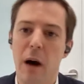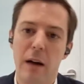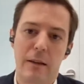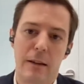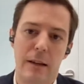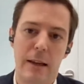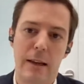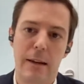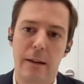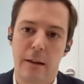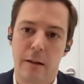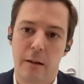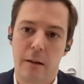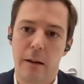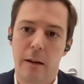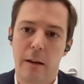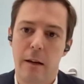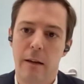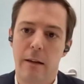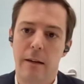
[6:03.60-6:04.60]
parties
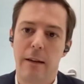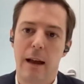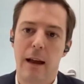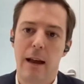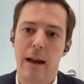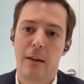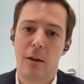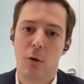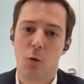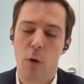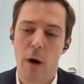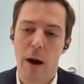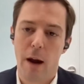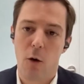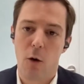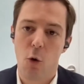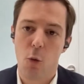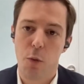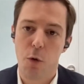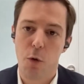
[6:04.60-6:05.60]
that
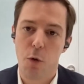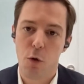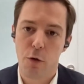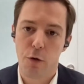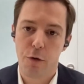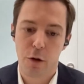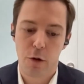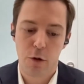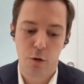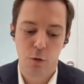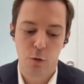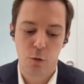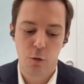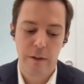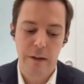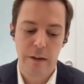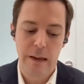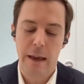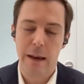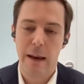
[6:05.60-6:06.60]
were opposed
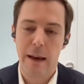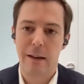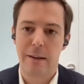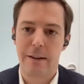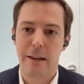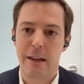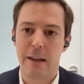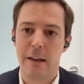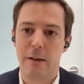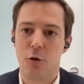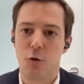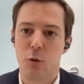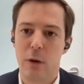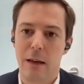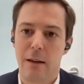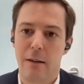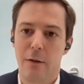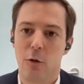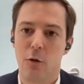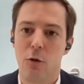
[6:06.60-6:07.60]
to the NLD
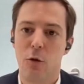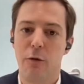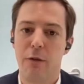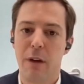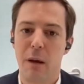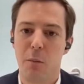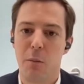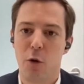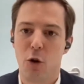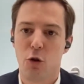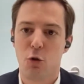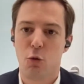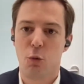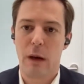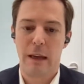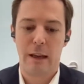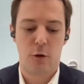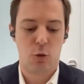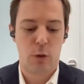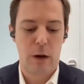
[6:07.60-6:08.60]
during the November
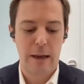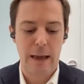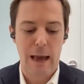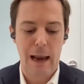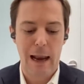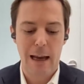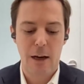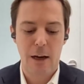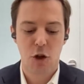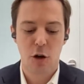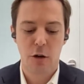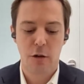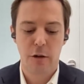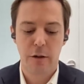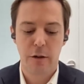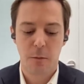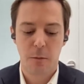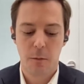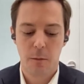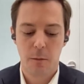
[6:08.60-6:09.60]
2020
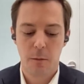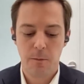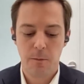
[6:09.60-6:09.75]
elections.